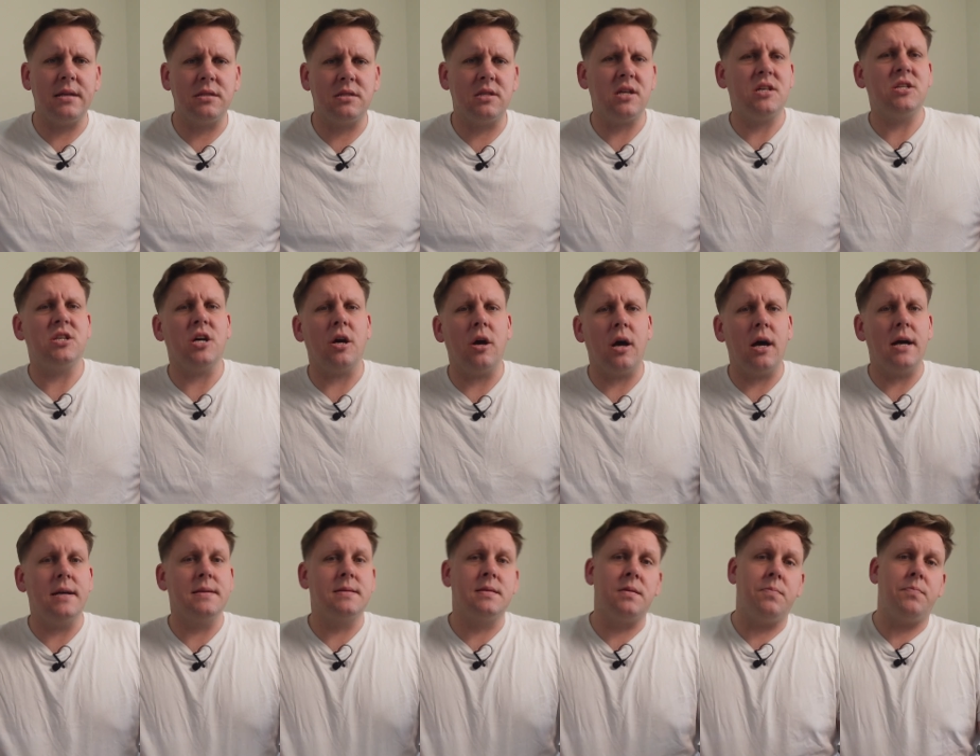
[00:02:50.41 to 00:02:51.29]

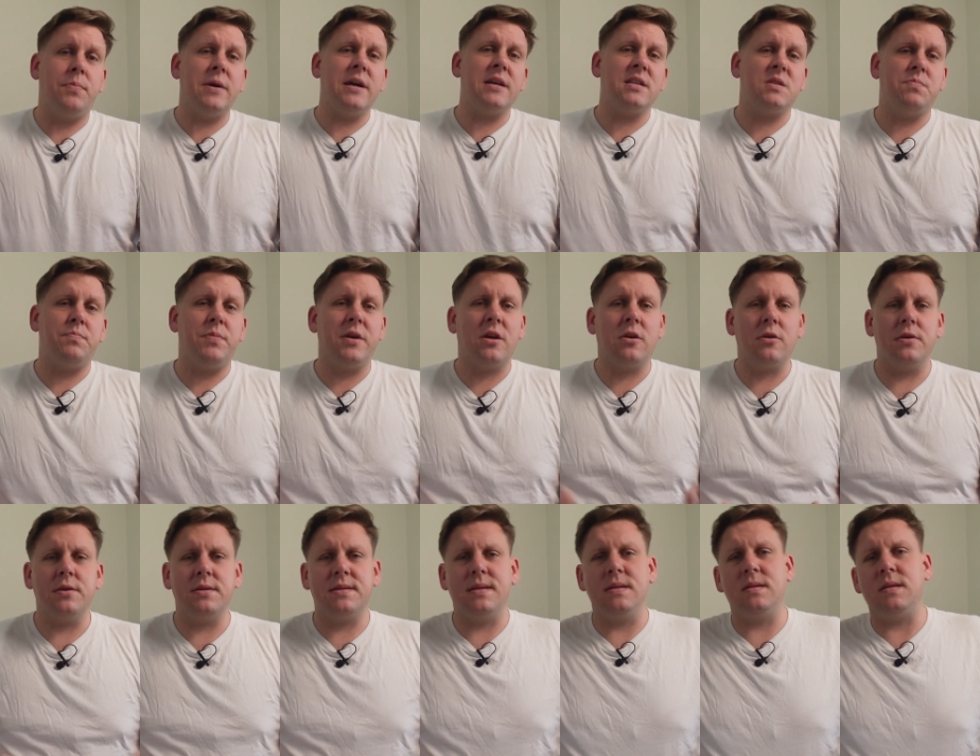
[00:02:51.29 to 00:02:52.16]
DJI is the best
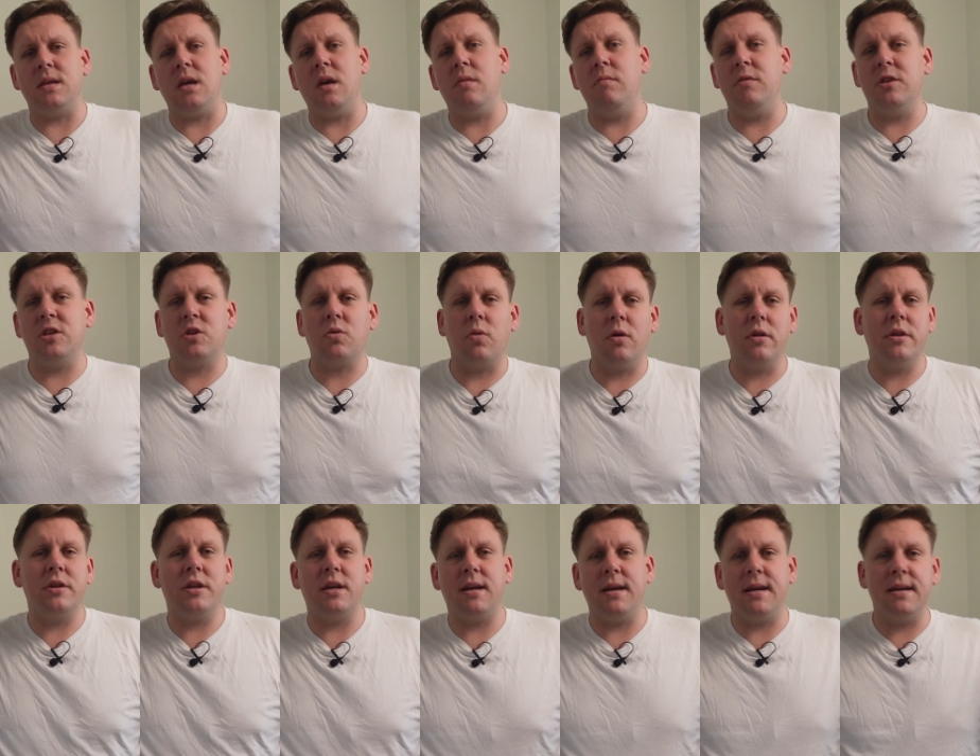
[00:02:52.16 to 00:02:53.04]
because its image
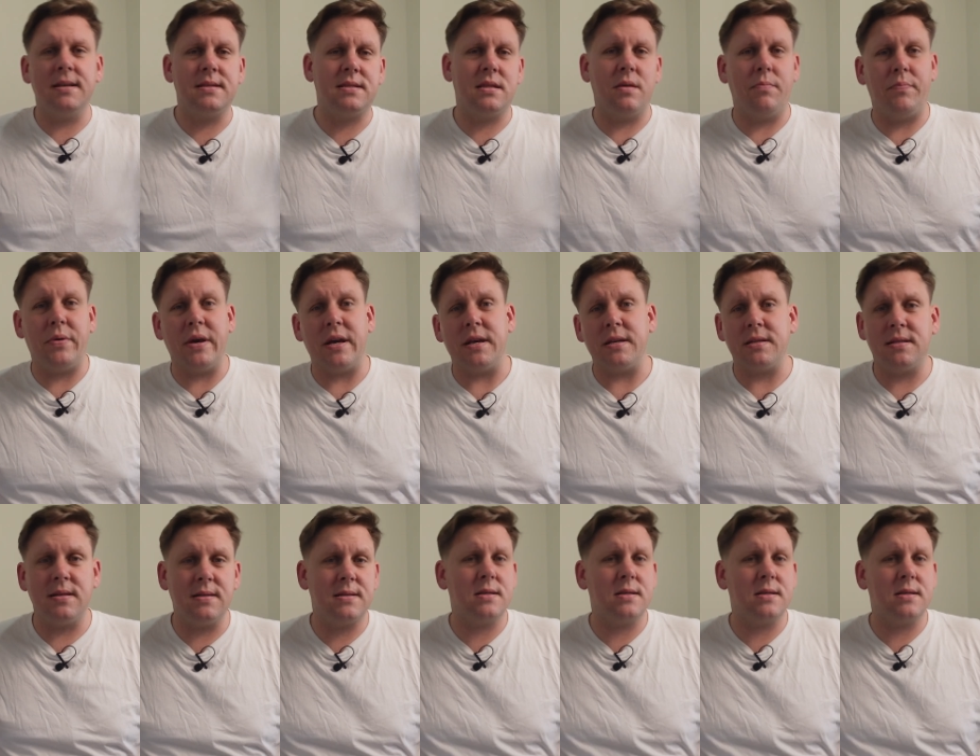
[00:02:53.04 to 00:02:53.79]
quality is the best.